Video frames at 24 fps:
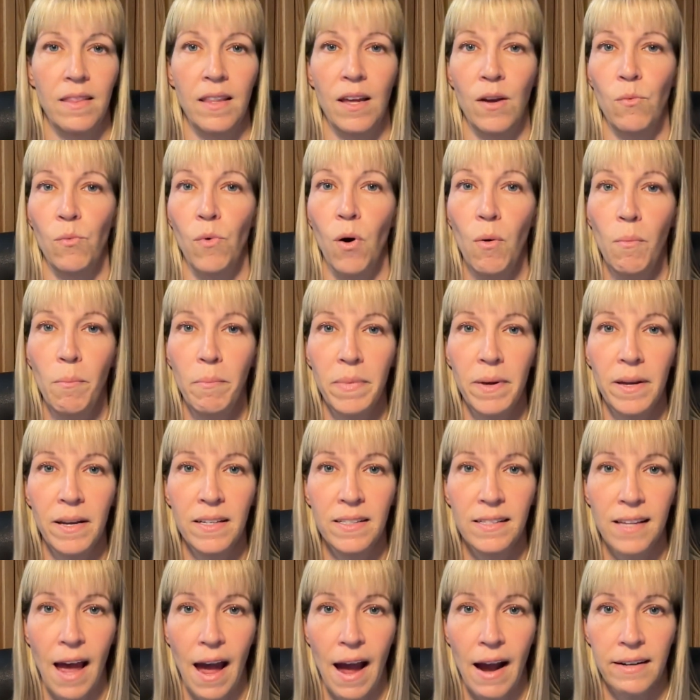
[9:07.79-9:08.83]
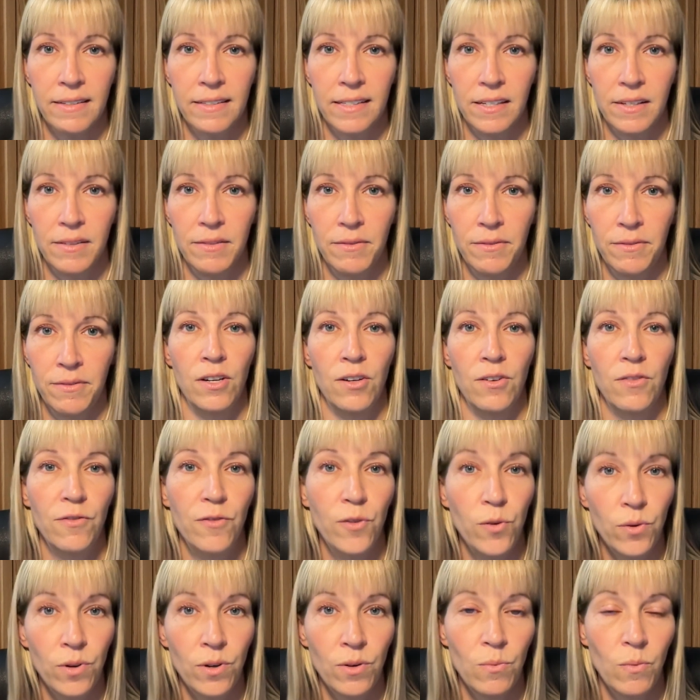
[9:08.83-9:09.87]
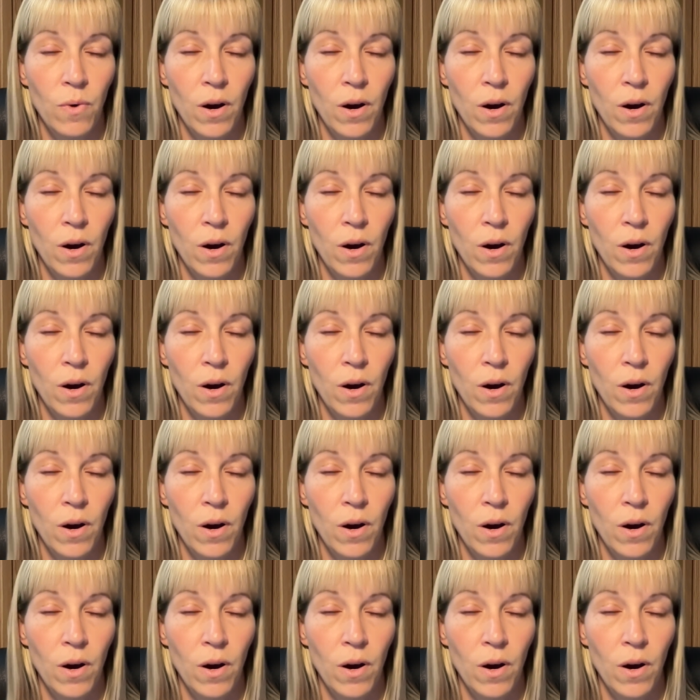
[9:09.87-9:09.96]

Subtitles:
They won't be as active, their food and